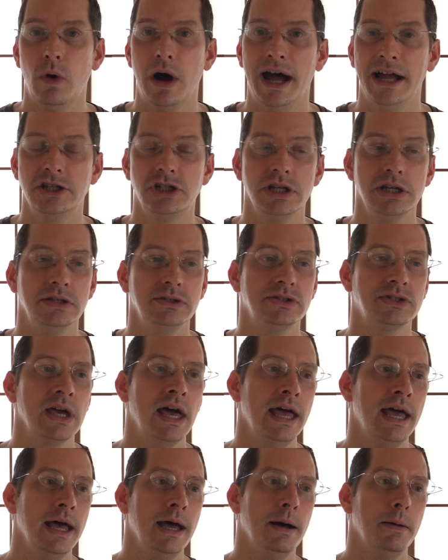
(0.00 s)
watches.
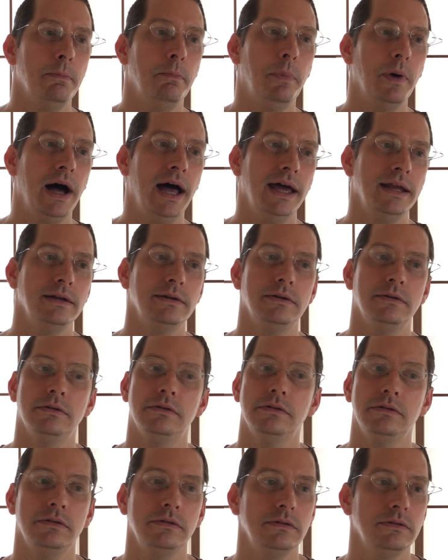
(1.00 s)
But,
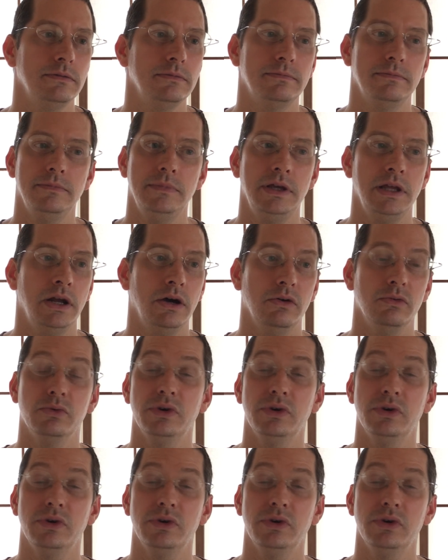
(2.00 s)
you know,